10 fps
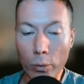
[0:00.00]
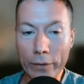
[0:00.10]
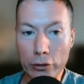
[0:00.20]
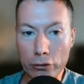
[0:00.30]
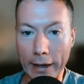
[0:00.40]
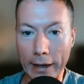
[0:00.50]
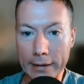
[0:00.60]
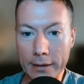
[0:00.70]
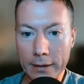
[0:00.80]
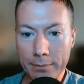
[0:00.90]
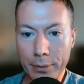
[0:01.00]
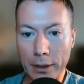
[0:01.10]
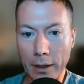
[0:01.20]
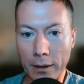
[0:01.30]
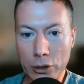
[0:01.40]
with trend,
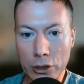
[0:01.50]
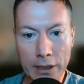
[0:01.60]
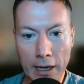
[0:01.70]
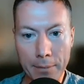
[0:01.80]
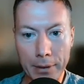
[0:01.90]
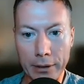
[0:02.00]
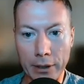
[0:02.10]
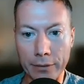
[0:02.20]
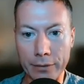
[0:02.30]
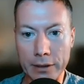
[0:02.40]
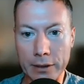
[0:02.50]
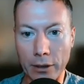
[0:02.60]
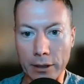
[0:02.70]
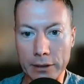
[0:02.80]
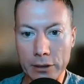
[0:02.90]
but I'm just keeping an eye on this,
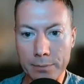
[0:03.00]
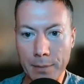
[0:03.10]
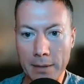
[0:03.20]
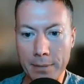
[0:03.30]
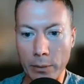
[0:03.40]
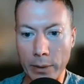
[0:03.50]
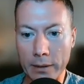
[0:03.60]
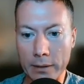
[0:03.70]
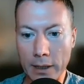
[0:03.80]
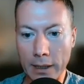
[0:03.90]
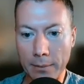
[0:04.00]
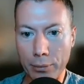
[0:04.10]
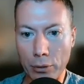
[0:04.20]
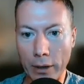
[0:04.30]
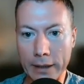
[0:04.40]
guys, because maybe we can take
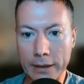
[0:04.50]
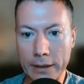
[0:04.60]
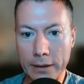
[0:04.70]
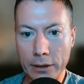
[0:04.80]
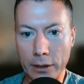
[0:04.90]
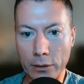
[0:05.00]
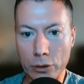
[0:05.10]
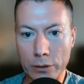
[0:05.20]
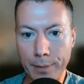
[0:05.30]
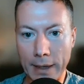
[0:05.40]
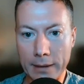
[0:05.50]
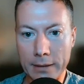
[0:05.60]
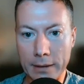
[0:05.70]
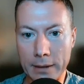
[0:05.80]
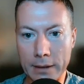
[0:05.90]
price, you know, just back
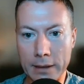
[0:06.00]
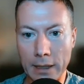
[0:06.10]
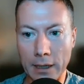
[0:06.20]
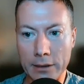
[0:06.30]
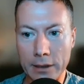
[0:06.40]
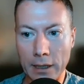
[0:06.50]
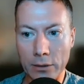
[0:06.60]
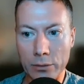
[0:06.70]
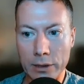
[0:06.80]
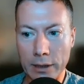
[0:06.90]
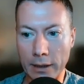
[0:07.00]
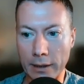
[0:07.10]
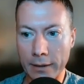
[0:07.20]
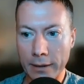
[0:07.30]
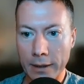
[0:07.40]
to these last lows here,
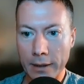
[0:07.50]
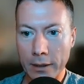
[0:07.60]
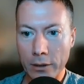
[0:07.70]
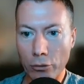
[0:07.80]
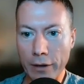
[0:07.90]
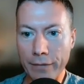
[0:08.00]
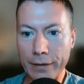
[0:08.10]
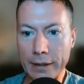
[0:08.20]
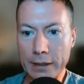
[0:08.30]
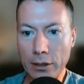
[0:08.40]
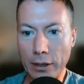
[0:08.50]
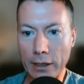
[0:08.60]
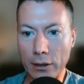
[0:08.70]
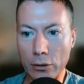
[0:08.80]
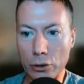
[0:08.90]
or even this
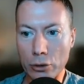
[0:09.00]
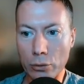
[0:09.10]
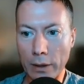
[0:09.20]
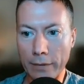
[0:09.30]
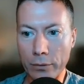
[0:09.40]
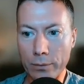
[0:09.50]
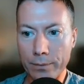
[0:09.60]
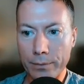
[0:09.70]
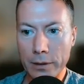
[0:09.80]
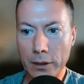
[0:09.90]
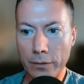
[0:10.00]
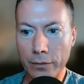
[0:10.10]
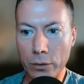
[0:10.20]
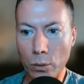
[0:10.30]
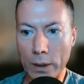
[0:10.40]
psychological level. Let's go
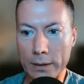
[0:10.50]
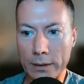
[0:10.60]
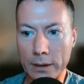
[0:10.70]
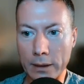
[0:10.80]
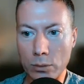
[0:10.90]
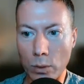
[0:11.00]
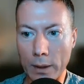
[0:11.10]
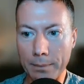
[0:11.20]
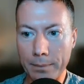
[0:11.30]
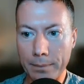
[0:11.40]
for the 161.